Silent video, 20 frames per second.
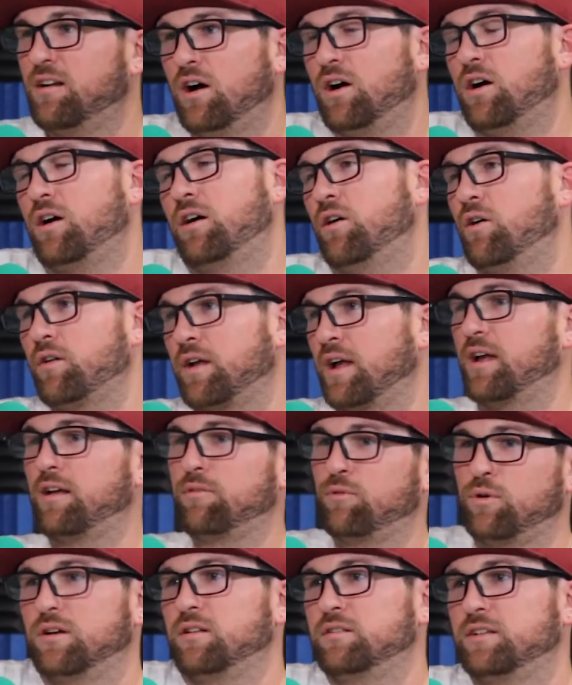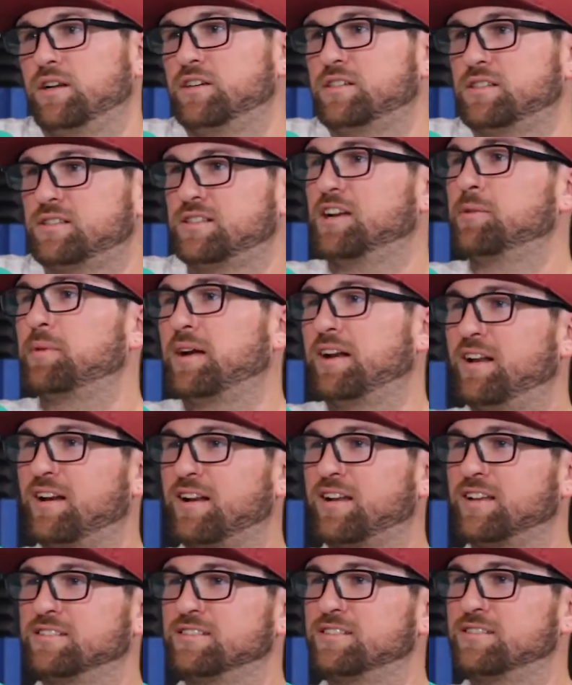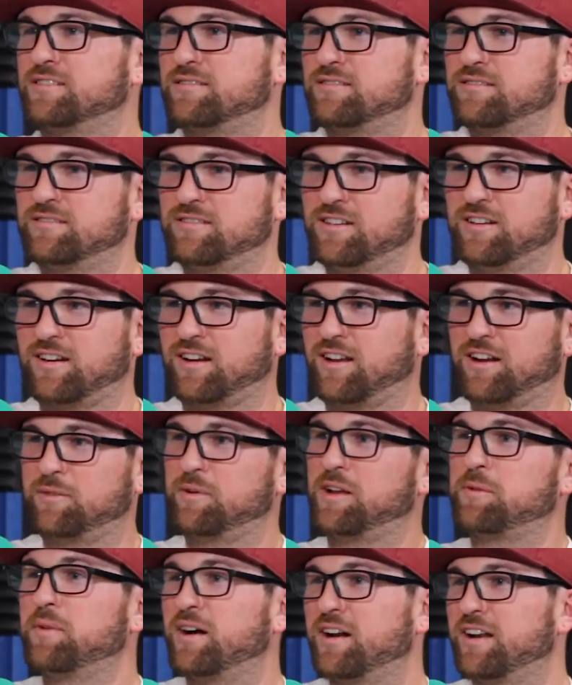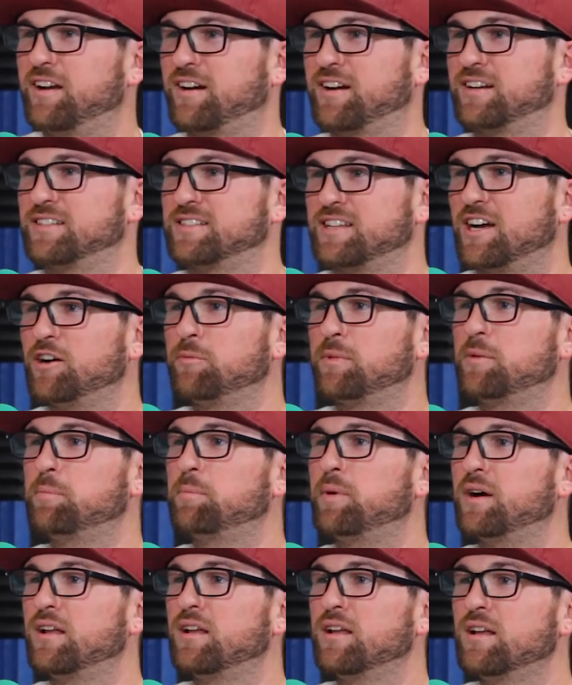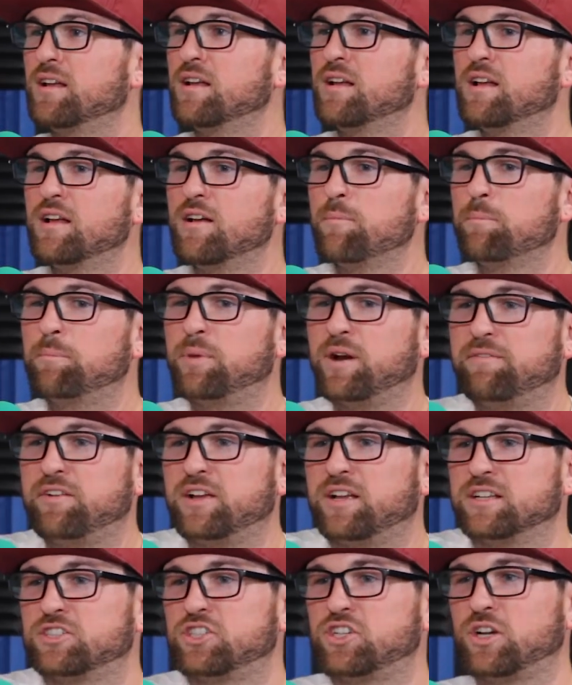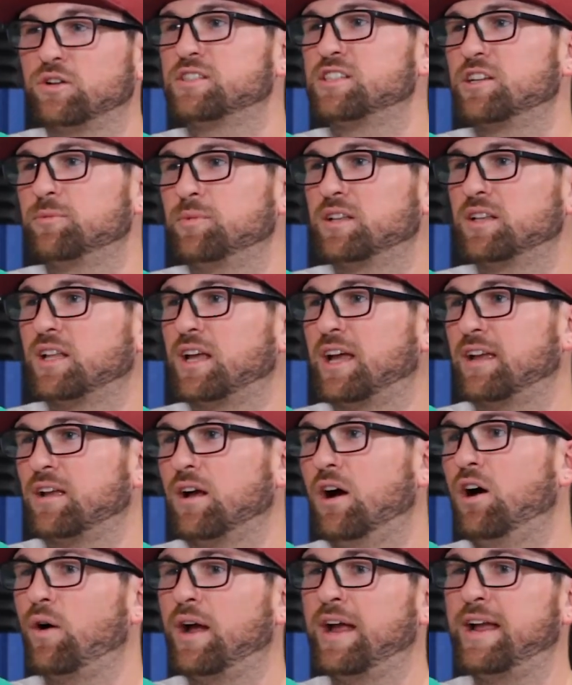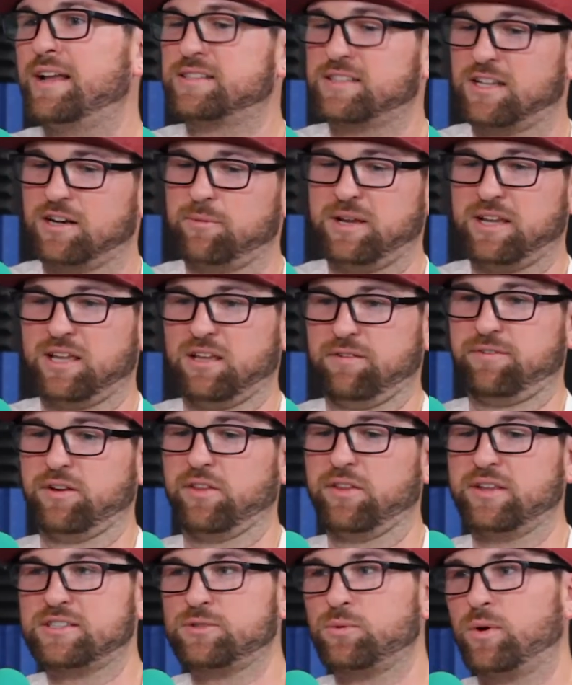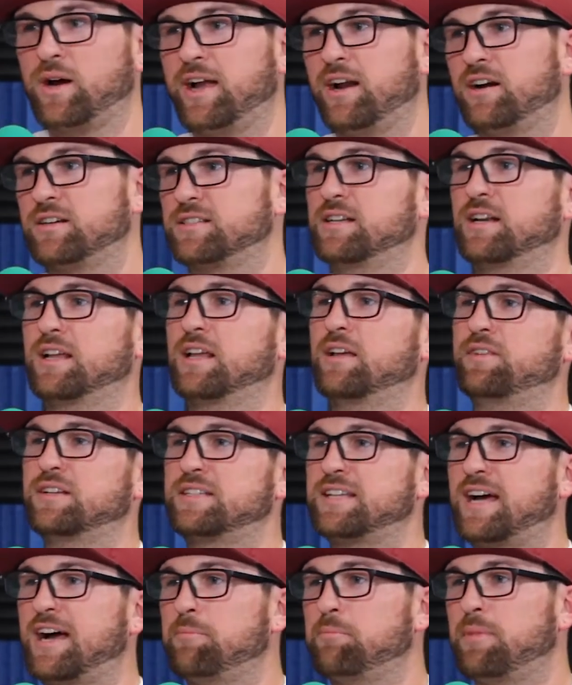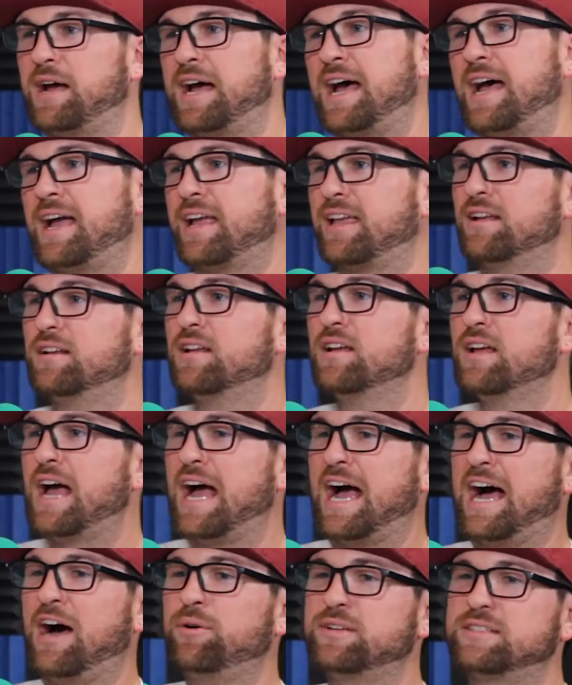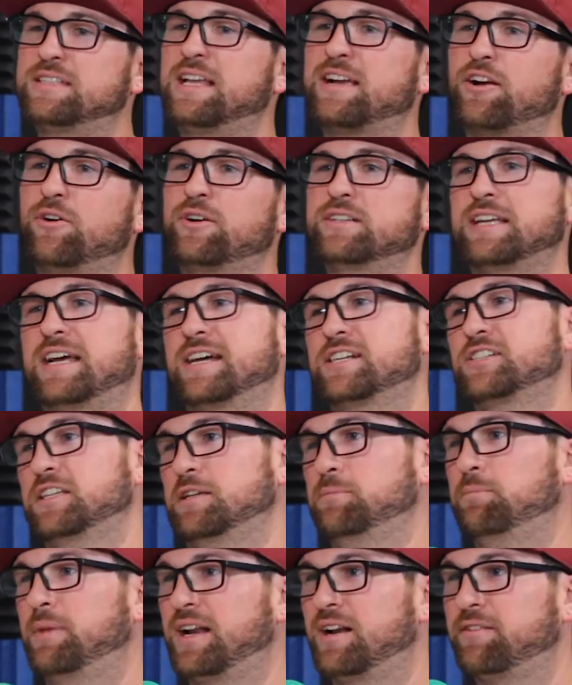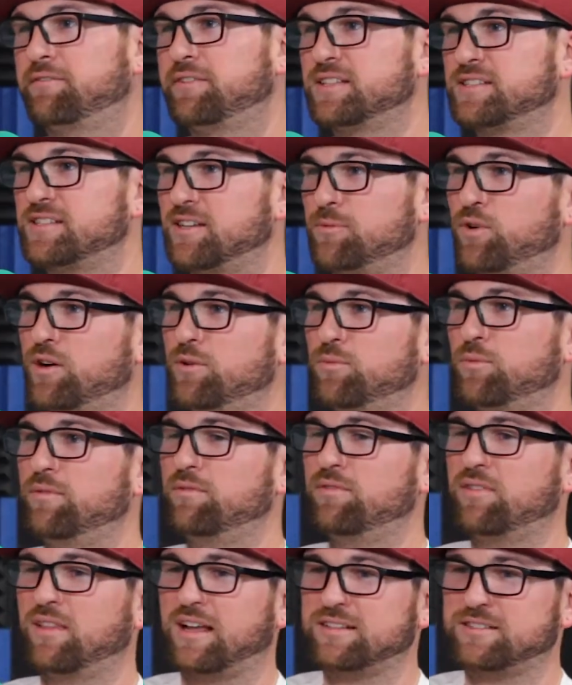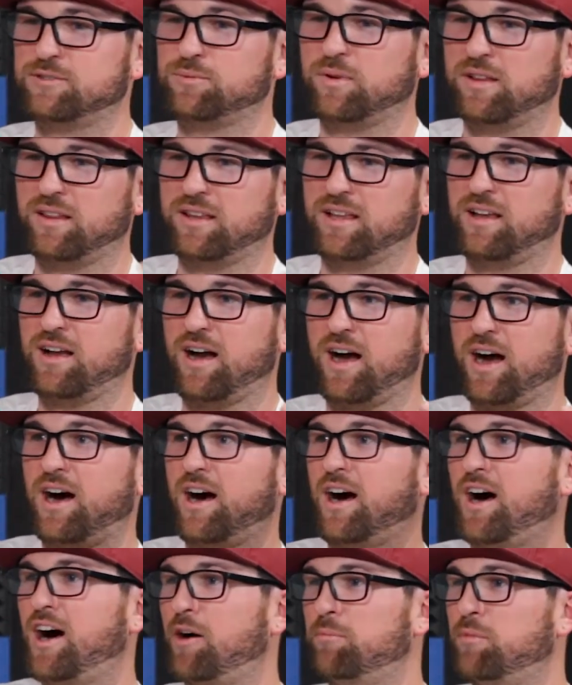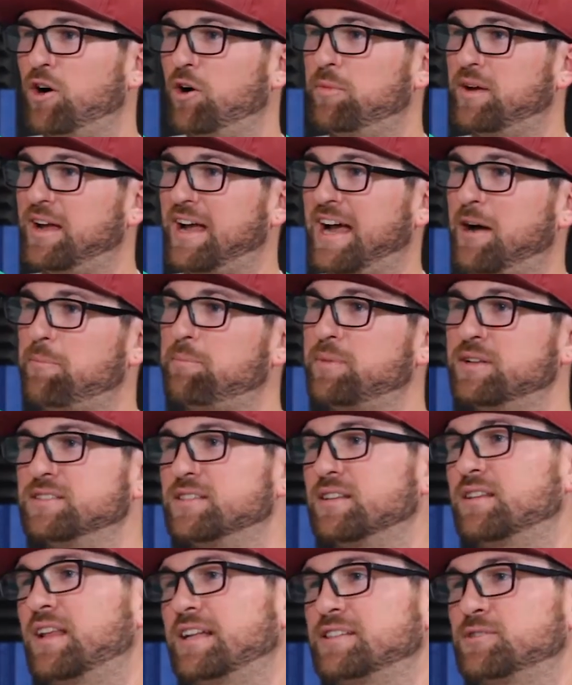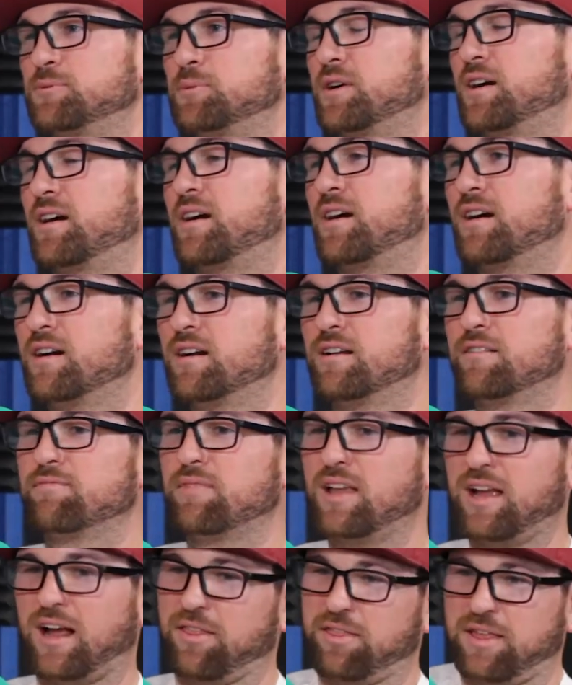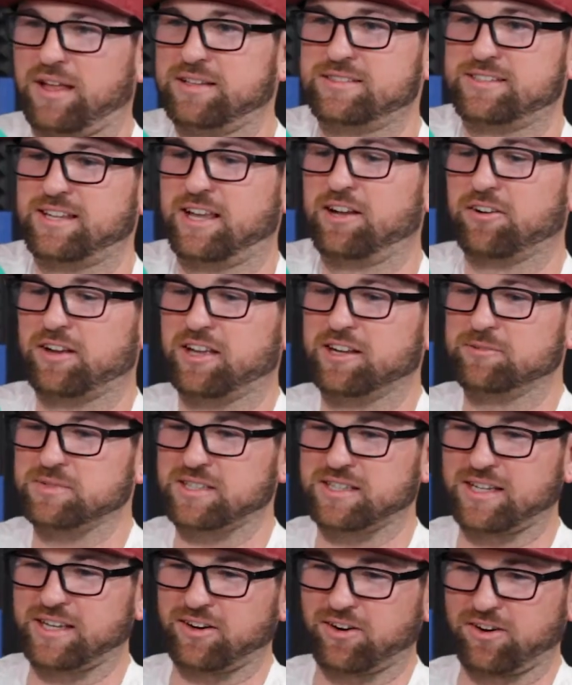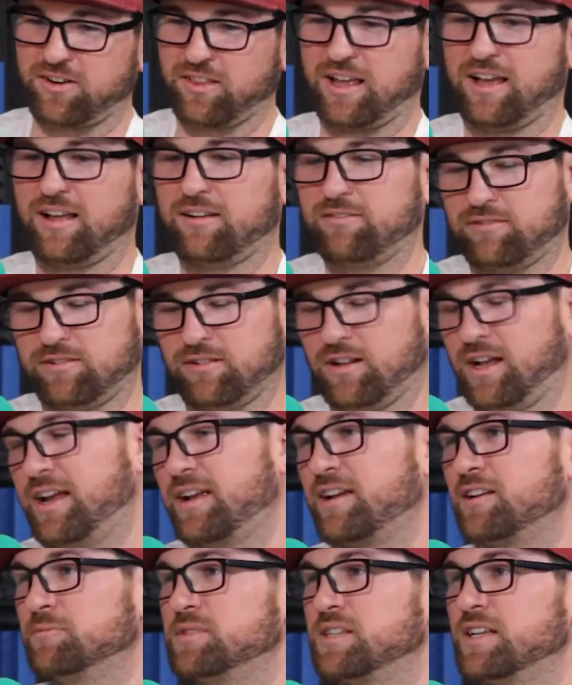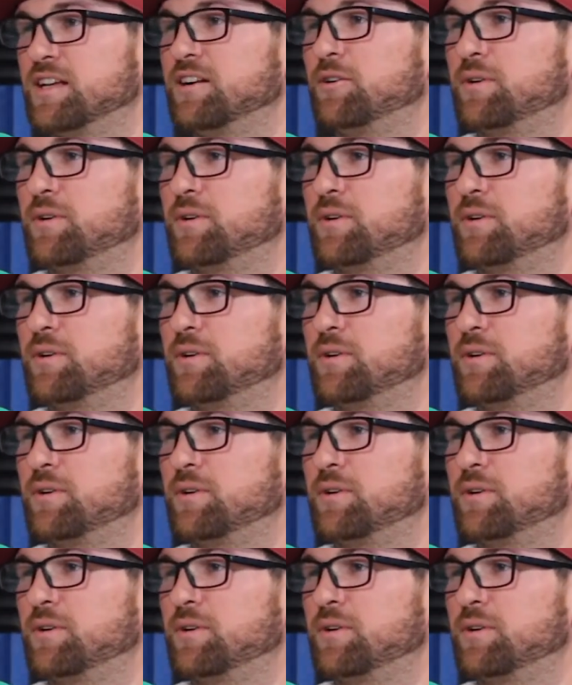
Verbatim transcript: Oh, okay. Well, you're just telling me I need it because you're gonna make money, you're gonna yeah, sell me. But yeah. but if you can show someone like, oh hey, it's gonna make you feel this way, or it's gonna give you time back, it how is that going to actually benefit someone? That's when the aha moment happens, and that's where yeah, that sale comes in or that client comes it, in.